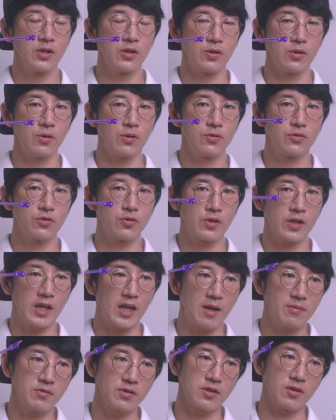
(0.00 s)
your drone
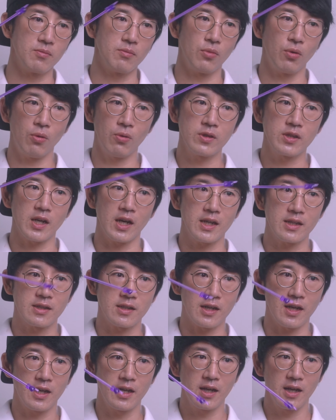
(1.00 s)
capture the more
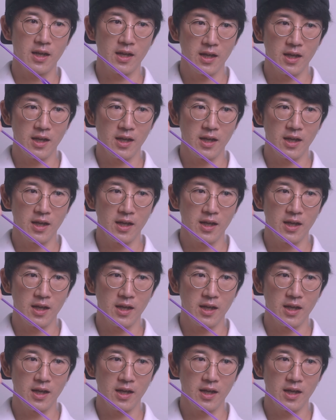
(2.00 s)
data.